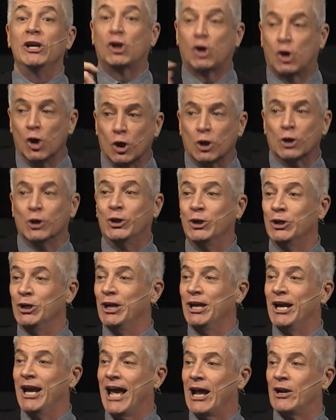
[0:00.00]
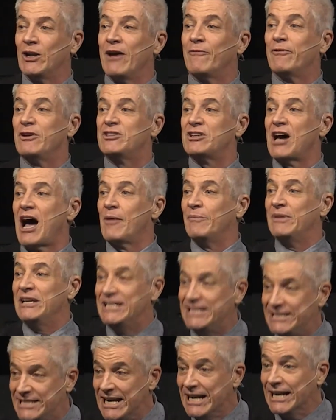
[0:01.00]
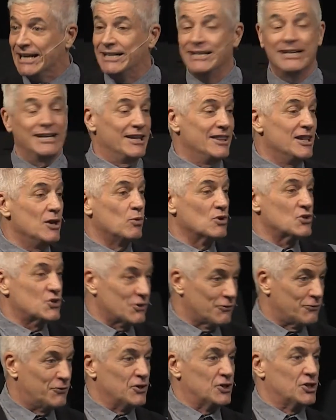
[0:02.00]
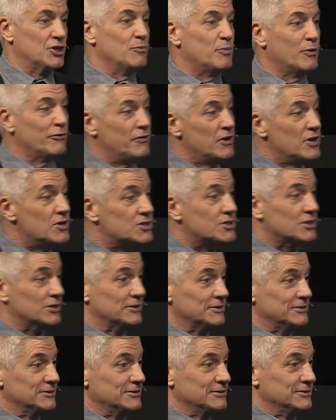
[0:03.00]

he could, and every time he did, there was sufficient provision.